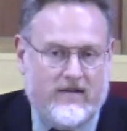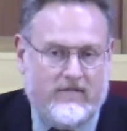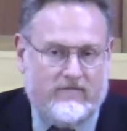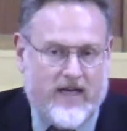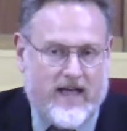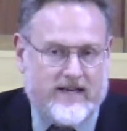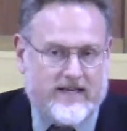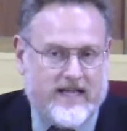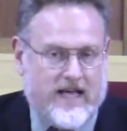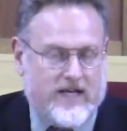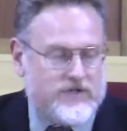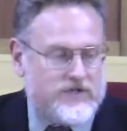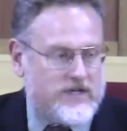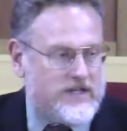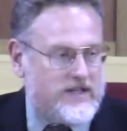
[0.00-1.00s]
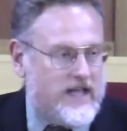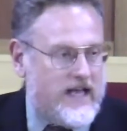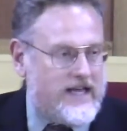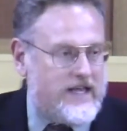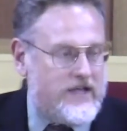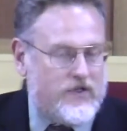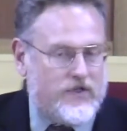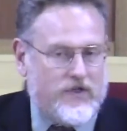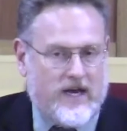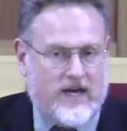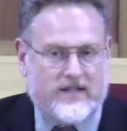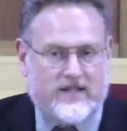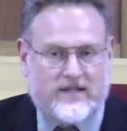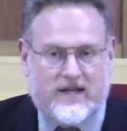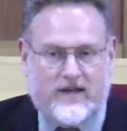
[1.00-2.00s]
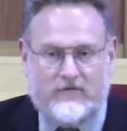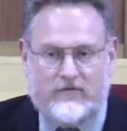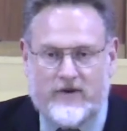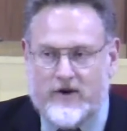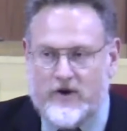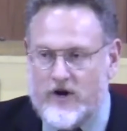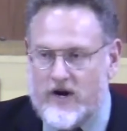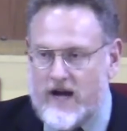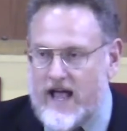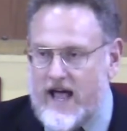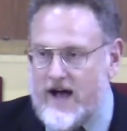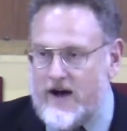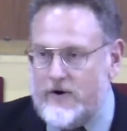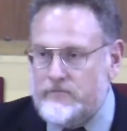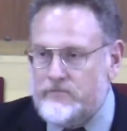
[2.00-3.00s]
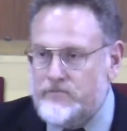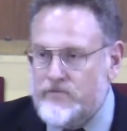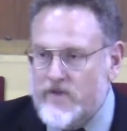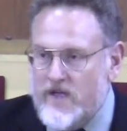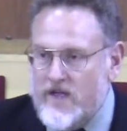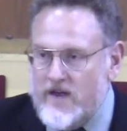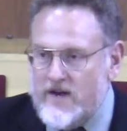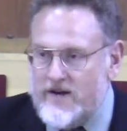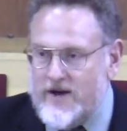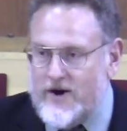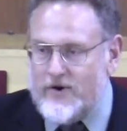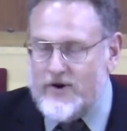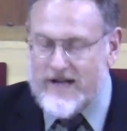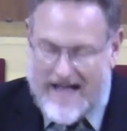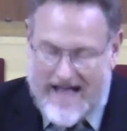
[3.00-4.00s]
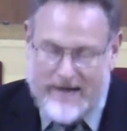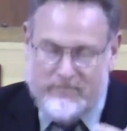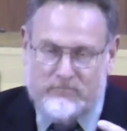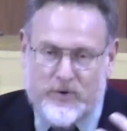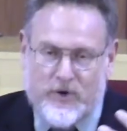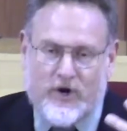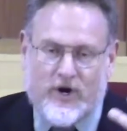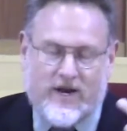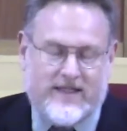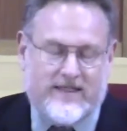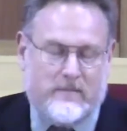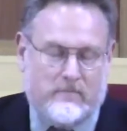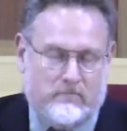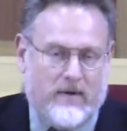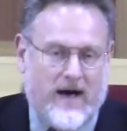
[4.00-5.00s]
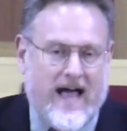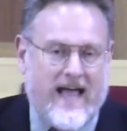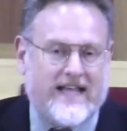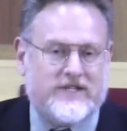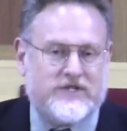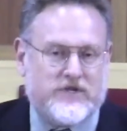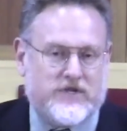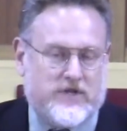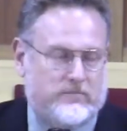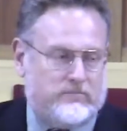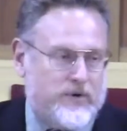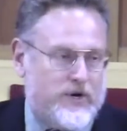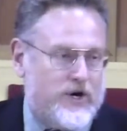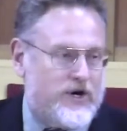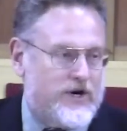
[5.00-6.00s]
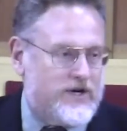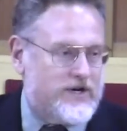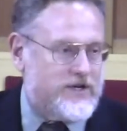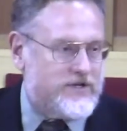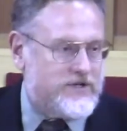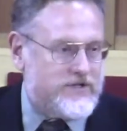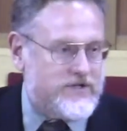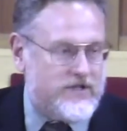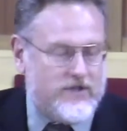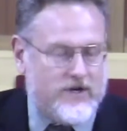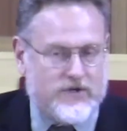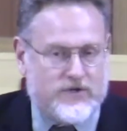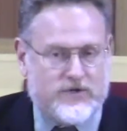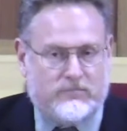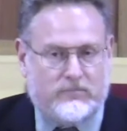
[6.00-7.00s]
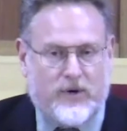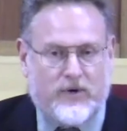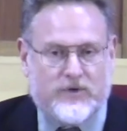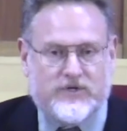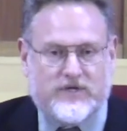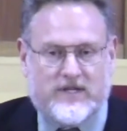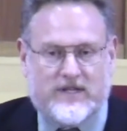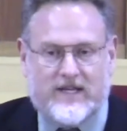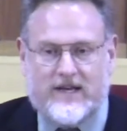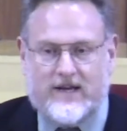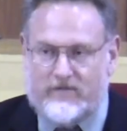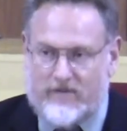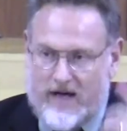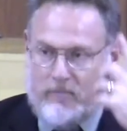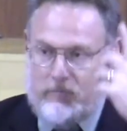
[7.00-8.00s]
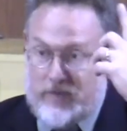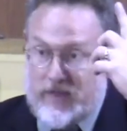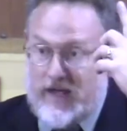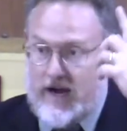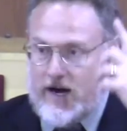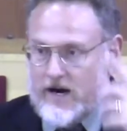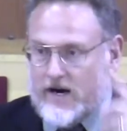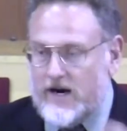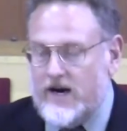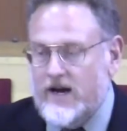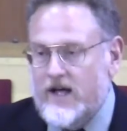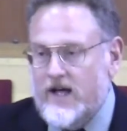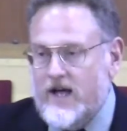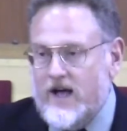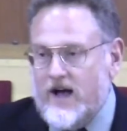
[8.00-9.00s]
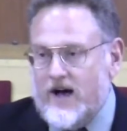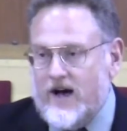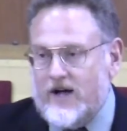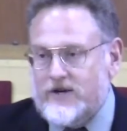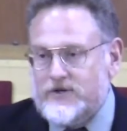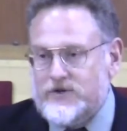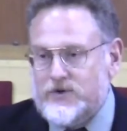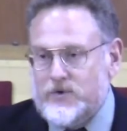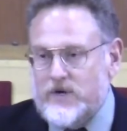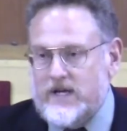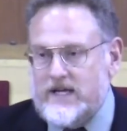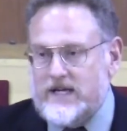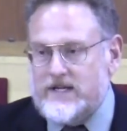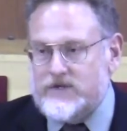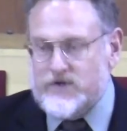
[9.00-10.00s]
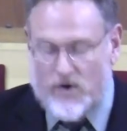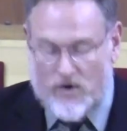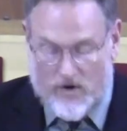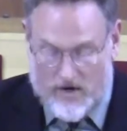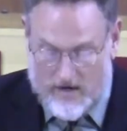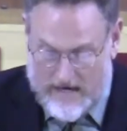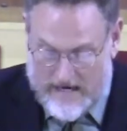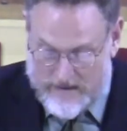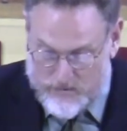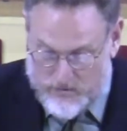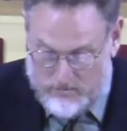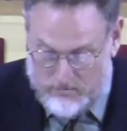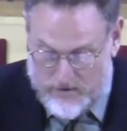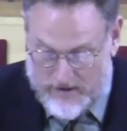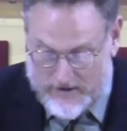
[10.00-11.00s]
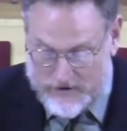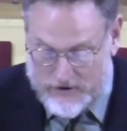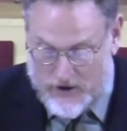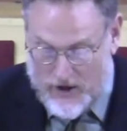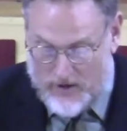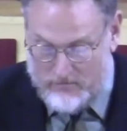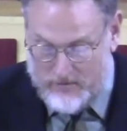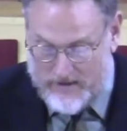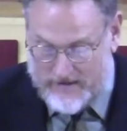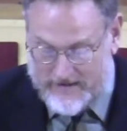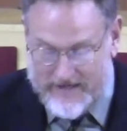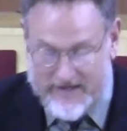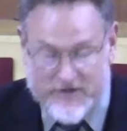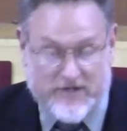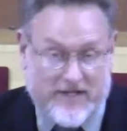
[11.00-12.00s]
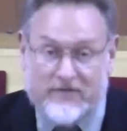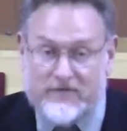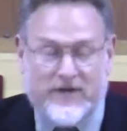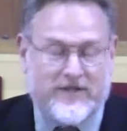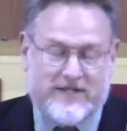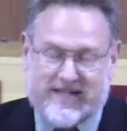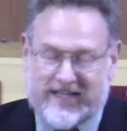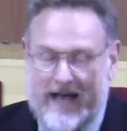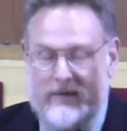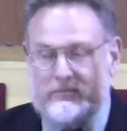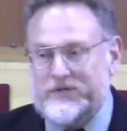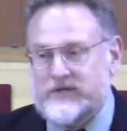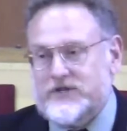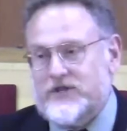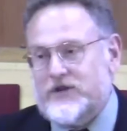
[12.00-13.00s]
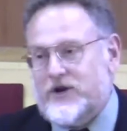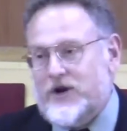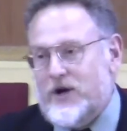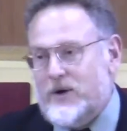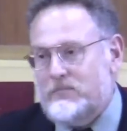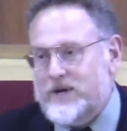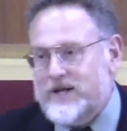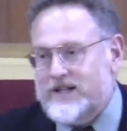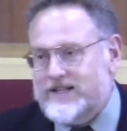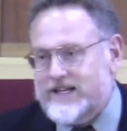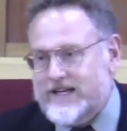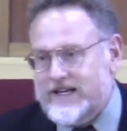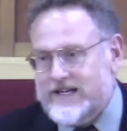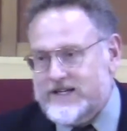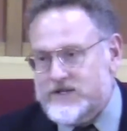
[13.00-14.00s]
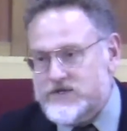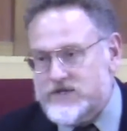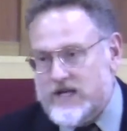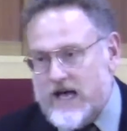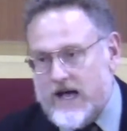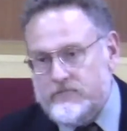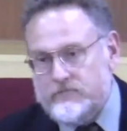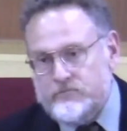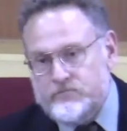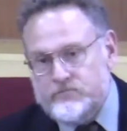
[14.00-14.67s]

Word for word: fantastic, lucky thing that they figured it out. No, God put it in the minds of the birds that they're supposed to live up there on trees or as we build tall buildings, live in the tops of the tall buildings, that